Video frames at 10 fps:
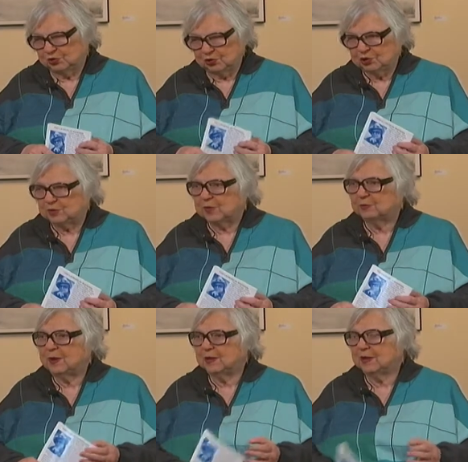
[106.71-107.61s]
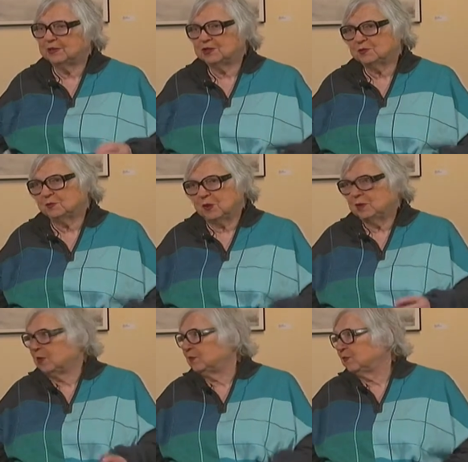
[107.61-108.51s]
Church Street, right, just right
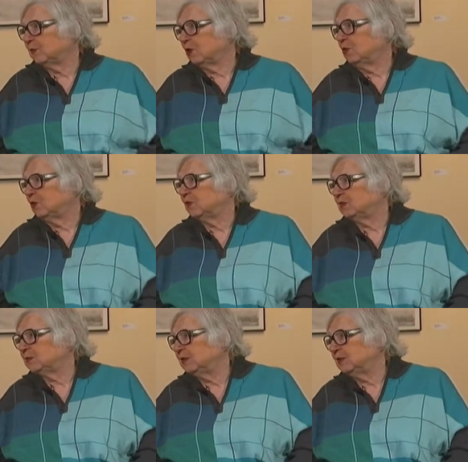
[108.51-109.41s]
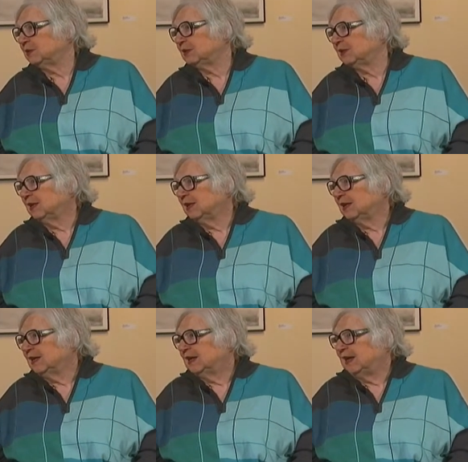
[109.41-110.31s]
around from the corner from this building.
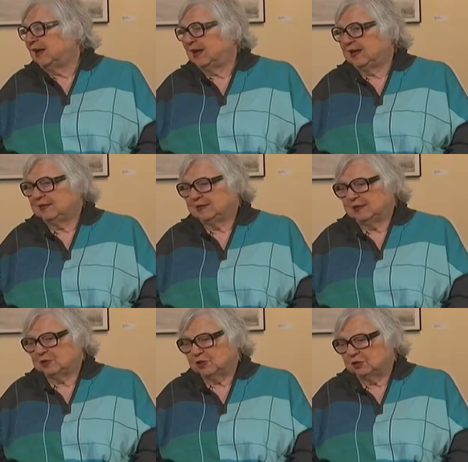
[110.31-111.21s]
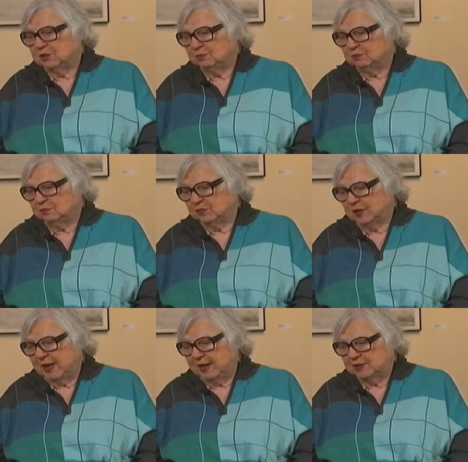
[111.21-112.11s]
And it was a little little
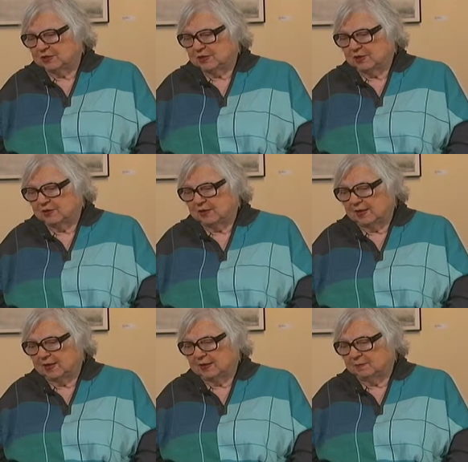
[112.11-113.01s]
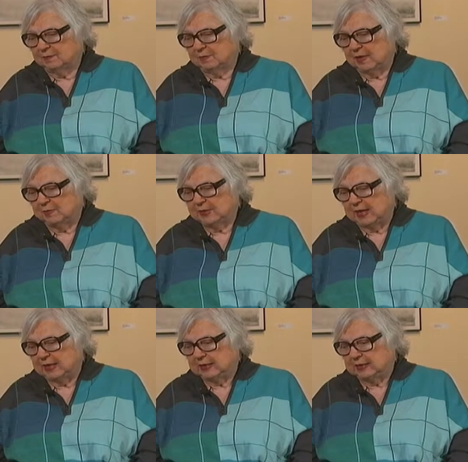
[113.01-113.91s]
house there, and mom and
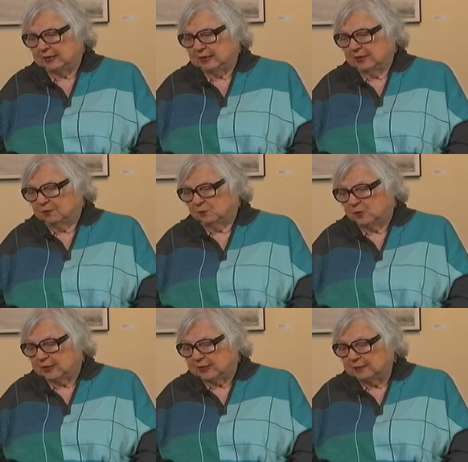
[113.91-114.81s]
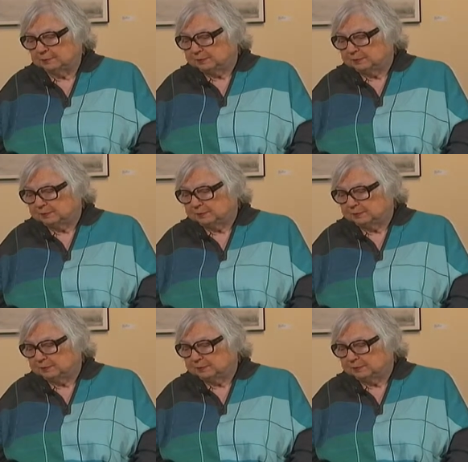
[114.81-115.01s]
daddy rented.